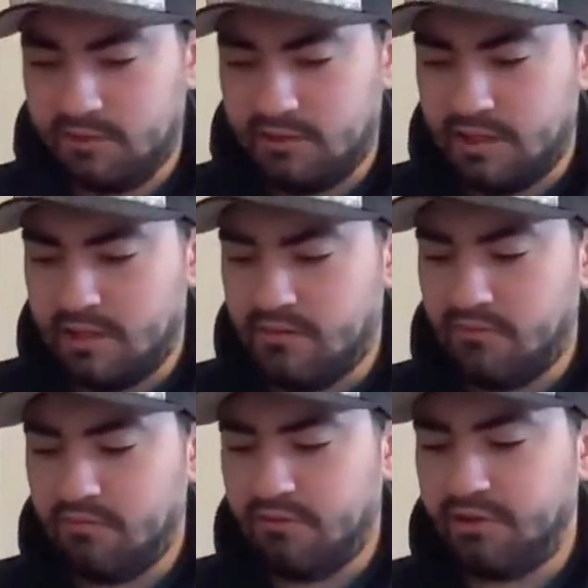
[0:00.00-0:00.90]
And
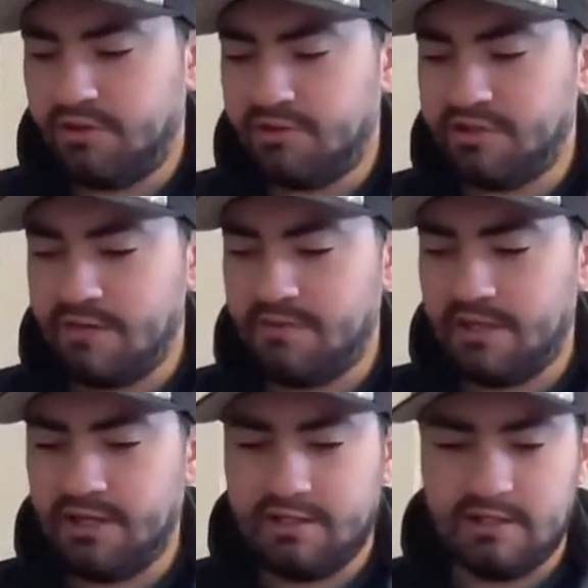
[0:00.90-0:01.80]
we'll do the same
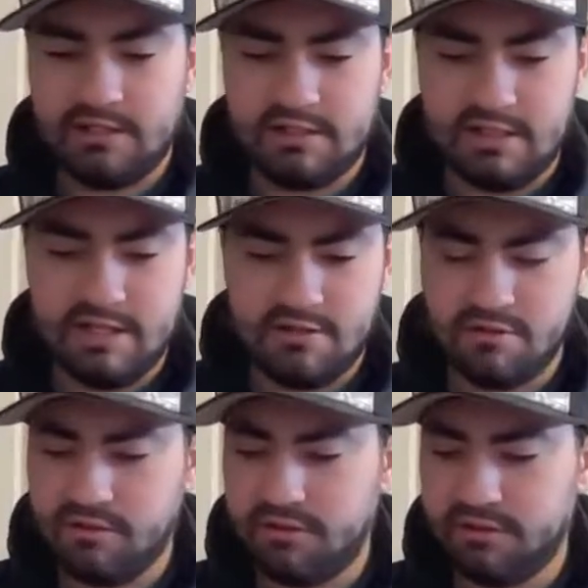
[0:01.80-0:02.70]
thing
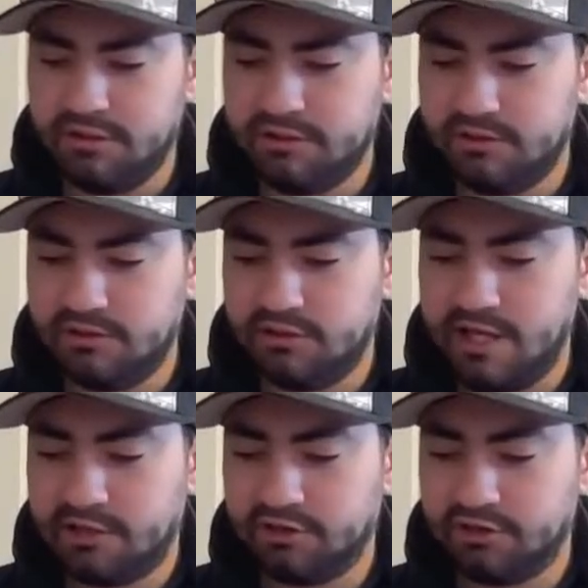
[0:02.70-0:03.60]
here. Just
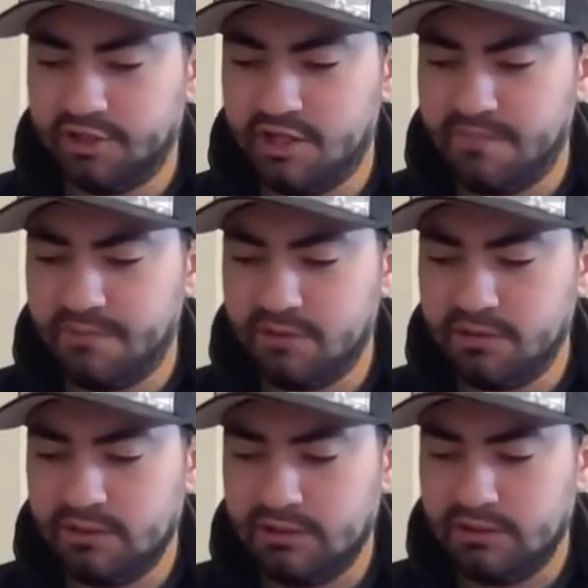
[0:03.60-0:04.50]
texture it up
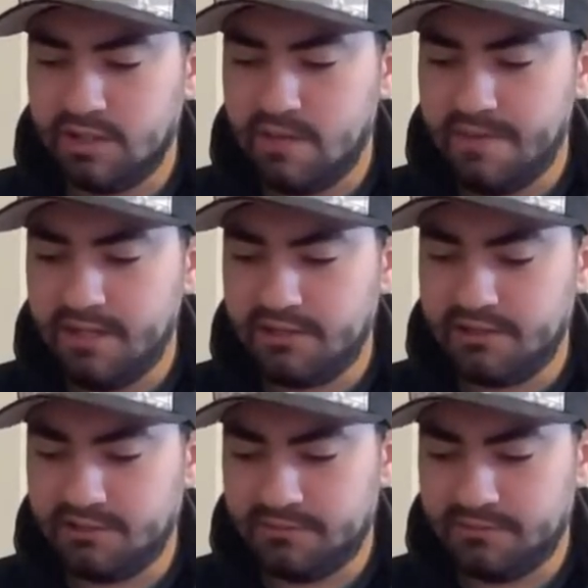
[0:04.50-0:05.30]
a bit.